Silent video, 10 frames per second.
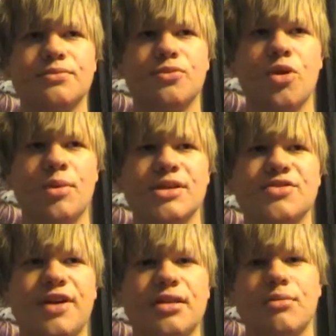robots
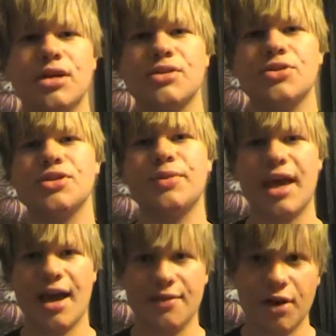fight the monsters and we
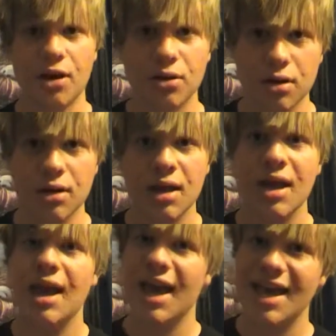have our
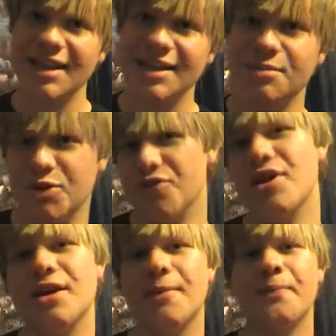alien movie.
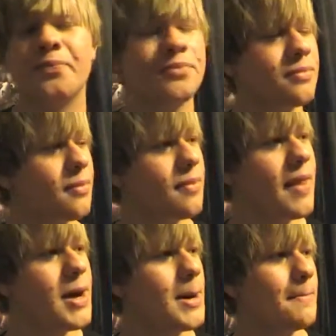
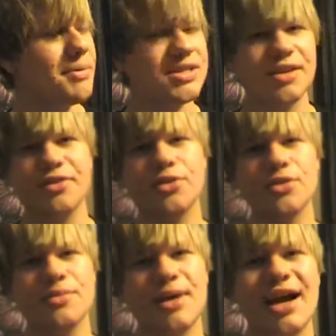Now, Pacific
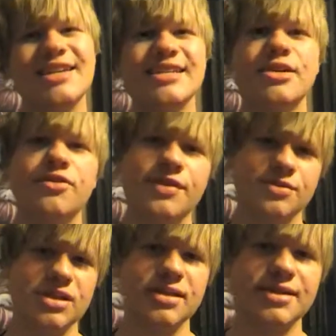Rim, I didn't know if I
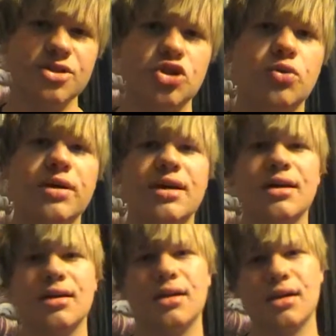was going to enjoy
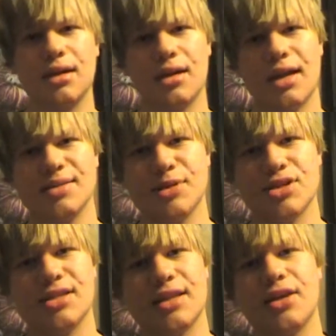it as
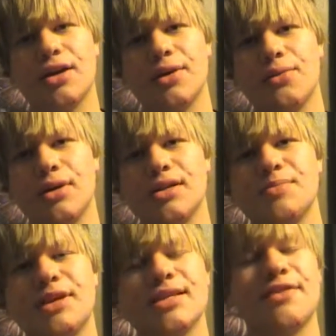much as I thought I was,
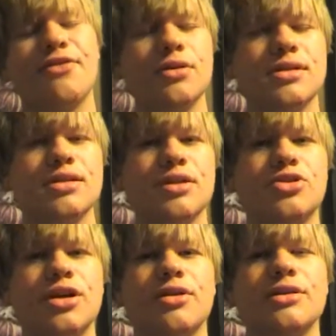because at first I saw the
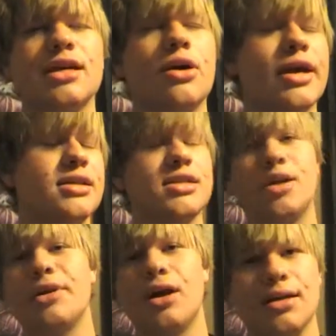trailer, I was like, okay, this is
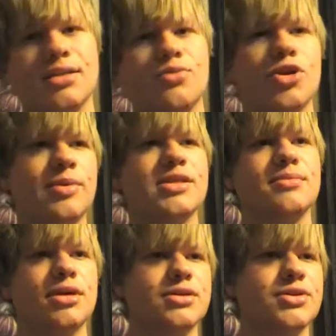going to be awesome, robots
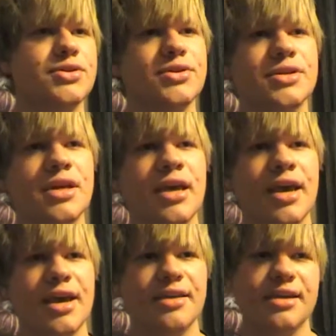and monsters,
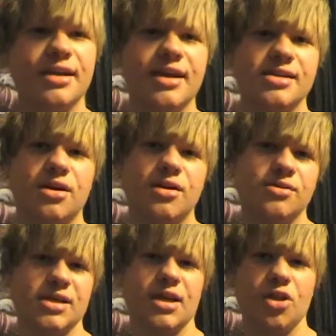and then I saw it
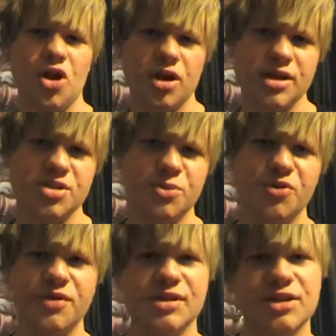was like a longish
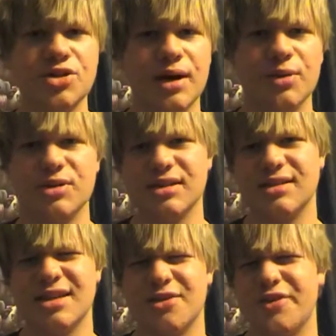movie, it was like 2 hours and
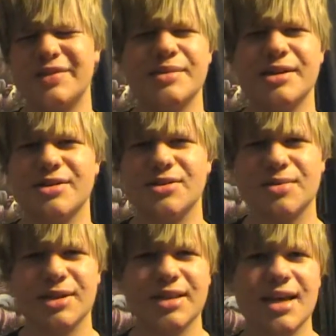10 or 15 minutes or
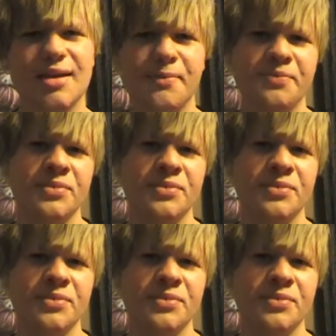something like that,